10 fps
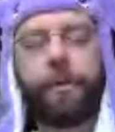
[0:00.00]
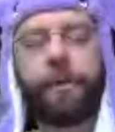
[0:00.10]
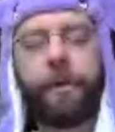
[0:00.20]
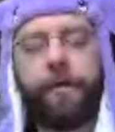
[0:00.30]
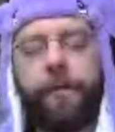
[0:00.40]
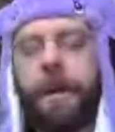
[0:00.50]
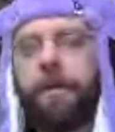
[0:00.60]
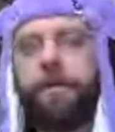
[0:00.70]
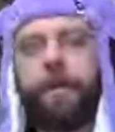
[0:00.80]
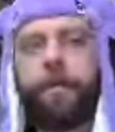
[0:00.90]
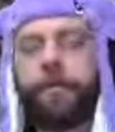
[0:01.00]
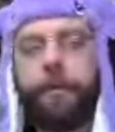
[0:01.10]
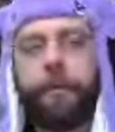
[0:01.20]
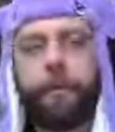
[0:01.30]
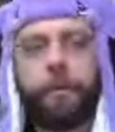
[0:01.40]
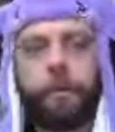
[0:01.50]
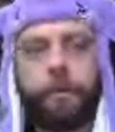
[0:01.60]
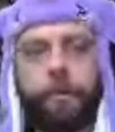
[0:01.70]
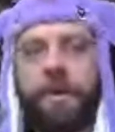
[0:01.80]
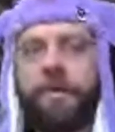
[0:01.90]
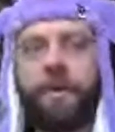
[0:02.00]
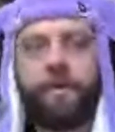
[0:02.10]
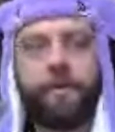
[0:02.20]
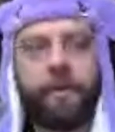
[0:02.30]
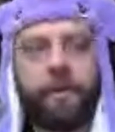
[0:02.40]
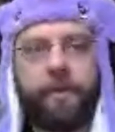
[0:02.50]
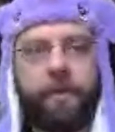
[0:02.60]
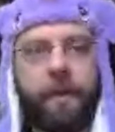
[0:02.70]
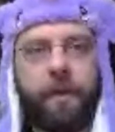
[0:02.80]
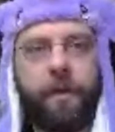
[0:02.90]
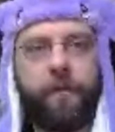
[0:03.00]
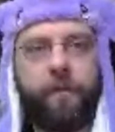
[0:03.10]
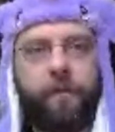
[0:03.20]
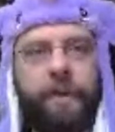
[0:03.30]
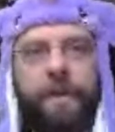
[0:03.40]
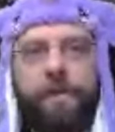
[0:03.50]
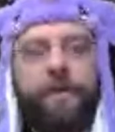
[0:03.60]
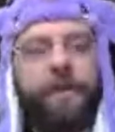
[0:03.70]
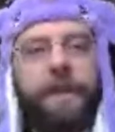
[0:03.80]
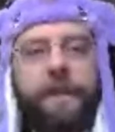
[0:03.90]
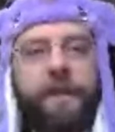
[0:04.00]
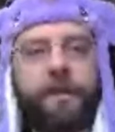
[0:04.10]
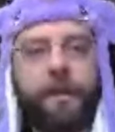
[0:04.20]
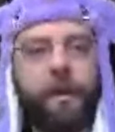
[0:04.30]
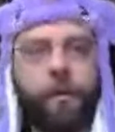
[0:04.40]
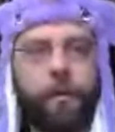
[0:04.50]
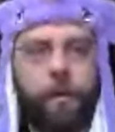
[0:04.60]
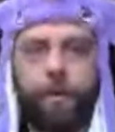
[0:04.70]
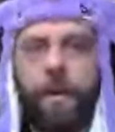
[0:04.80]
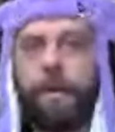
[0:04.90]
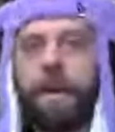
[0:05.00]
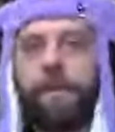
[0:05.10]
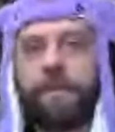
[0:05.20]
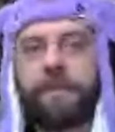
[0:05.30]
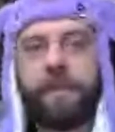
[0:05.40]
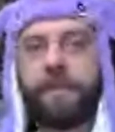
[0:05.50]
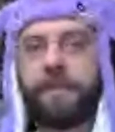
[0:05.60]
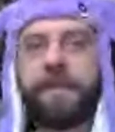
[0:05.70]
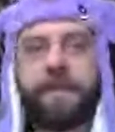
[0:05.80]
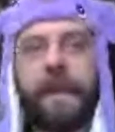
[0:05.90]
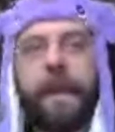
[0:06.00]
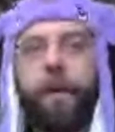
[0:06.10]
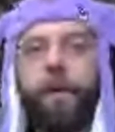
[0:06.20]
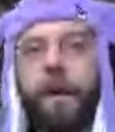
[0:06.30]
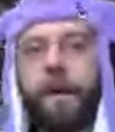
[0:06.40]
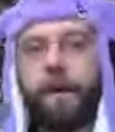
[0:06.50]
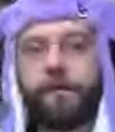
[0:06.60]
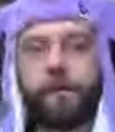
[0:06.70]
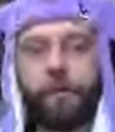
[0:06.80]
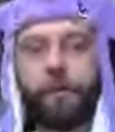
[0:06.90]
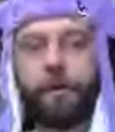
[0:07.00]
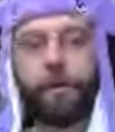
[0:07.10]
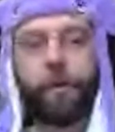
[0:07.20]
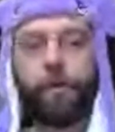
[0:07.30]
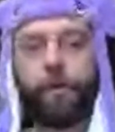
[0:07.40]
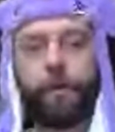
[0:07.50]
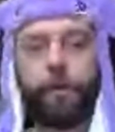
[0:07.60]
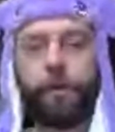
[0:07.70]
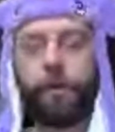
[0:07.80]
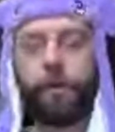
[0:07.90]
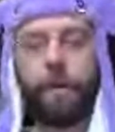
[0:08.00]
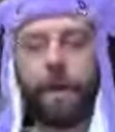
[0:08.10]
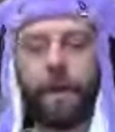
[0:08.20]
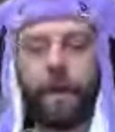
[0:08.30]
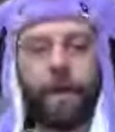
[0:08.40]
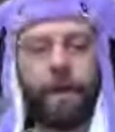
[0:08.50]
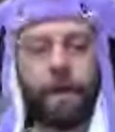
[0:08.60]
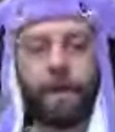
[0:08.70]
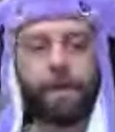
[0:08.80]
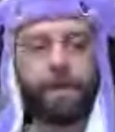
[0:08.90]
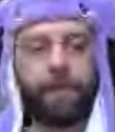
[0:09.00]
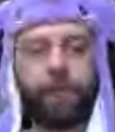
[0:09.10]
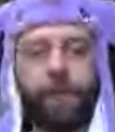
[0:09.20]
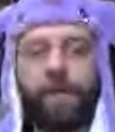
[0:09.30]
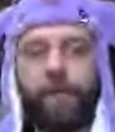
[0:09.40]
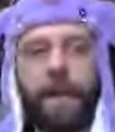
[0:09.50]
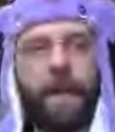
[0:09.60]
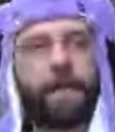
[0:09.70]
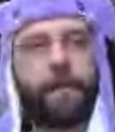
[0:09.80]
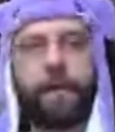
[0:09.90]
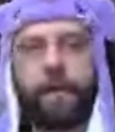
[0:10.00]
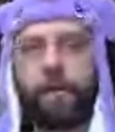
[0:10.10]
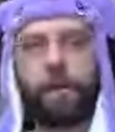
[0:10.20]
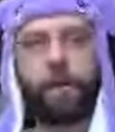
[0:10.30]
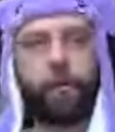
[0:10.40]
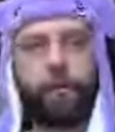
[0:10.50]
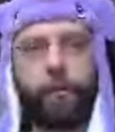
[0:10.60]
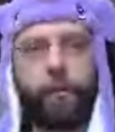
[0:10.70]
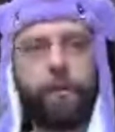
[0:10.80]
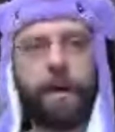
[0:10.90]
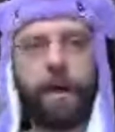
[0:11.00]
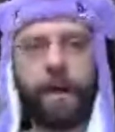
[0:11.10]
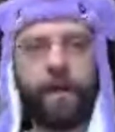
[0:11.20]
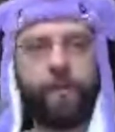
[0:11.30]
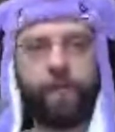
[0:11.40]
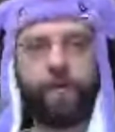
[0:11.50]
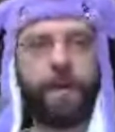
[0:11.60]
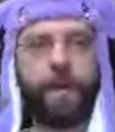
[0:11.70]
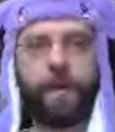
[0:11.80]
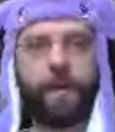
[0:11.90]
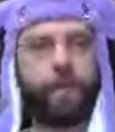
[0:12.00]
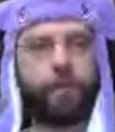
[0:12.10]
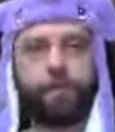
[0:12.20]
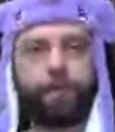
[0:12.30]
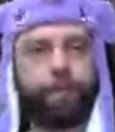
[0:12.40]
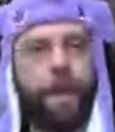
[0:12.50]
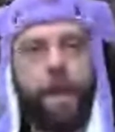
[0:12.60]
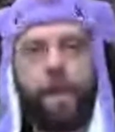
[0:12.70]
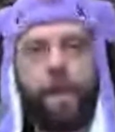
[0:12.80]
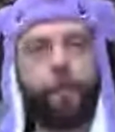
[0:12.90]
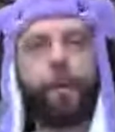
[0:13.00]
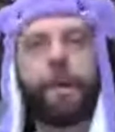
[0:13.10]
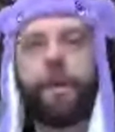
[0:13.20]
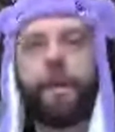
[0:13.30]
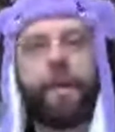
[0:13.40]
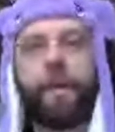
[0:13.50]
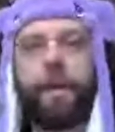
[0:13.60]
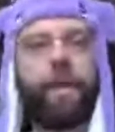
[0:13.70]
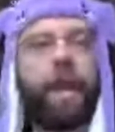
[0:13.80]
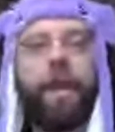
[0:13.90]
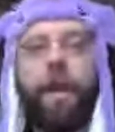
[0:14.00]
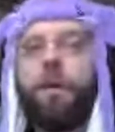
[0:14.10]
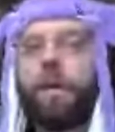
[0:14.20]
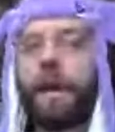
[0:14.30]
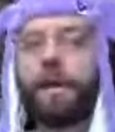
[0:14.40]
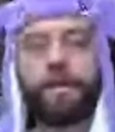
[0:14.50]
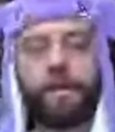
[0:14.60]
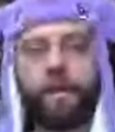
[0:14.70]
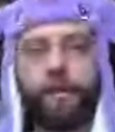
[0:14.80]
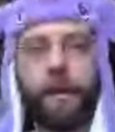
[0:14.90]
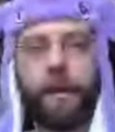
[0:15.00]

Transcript: fake pharmaceutical businesses of 10, 15 years ago, or they may even still exist now. So you could go through and you could buy fake Viagra. You could go through and buy fake Ritalin. They had all kinds of